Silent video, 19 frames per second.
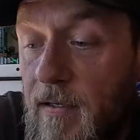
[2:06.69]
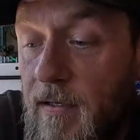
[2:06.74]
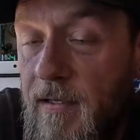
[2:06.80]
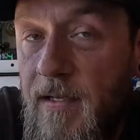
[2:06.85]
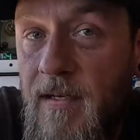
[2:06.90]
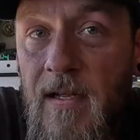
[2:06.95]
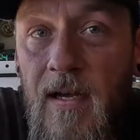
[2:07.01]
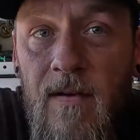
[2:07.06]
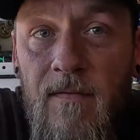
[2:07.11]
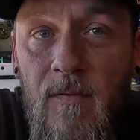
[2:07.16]

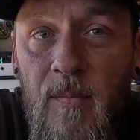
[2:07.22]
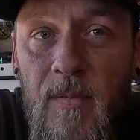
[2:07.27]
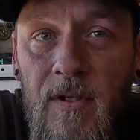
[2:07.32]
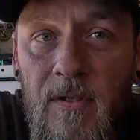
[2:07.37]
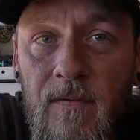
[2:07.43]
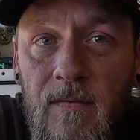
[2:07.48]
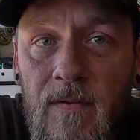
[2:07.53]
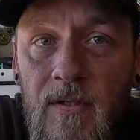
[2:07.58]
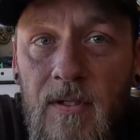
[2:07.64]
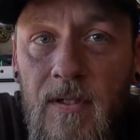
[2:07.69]
Did have a bit
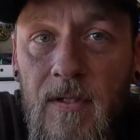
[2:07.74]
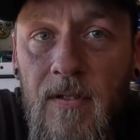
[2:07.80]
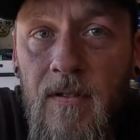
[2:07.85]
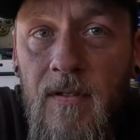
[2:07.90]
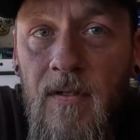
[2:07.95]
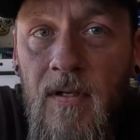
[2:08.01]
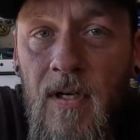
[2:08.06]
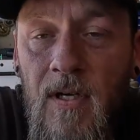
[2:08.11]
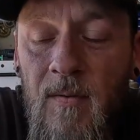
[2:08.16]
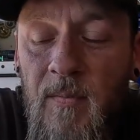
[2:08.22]
of a
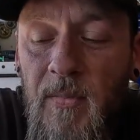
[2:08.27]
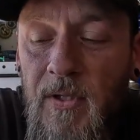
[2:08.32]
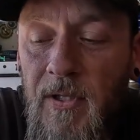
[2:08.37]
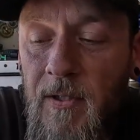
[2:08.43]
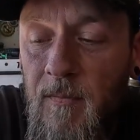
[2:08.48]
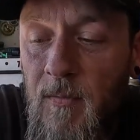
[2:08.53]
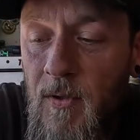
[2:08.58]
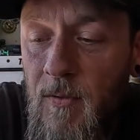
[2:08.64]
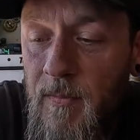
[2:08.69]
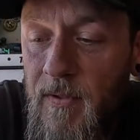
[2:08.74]

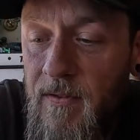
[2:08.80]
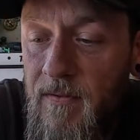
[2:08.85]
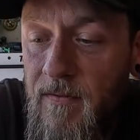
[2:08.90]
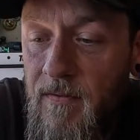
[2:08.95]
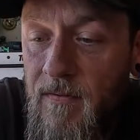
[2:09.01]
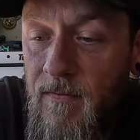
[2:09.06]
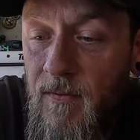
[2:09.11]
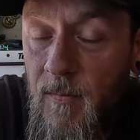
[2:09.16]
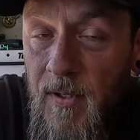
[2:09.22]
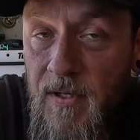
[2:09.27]
humbling
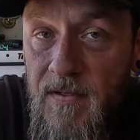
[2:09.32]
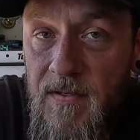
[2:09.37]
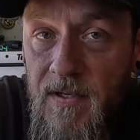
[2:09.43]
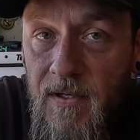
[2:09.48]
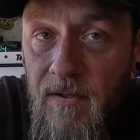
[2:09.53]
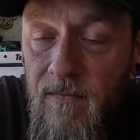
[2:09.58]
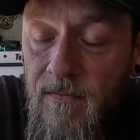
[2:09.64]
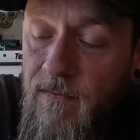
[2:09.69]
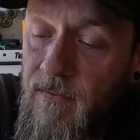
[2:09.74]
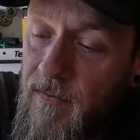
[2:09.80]
moment for
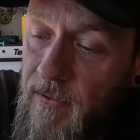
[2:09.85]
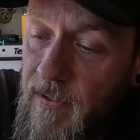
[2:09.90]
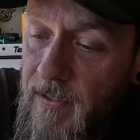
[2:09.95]
myself,